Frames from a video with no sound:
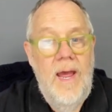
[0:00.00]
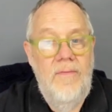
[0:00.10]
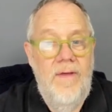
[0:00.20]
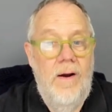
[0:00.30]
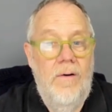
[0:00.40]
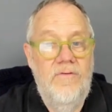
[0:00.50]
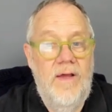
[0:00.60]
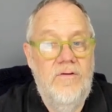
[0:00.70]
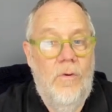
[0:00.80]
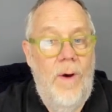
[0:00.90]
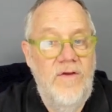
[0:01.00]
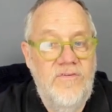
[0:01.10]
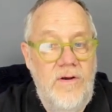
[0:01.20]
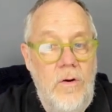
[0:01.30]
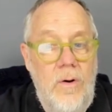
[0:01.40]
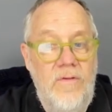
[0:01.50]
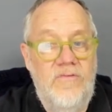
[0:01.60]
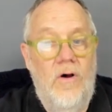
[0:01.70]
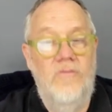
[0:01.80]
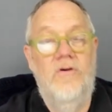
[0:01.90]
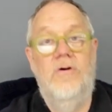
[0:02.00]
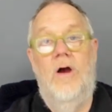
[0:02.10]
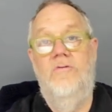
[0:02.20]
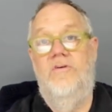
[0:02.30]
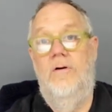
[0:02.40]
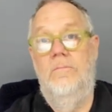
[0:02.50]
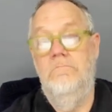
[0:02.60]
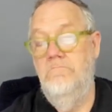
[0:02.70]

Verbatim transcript: And there is that question who did this also go to?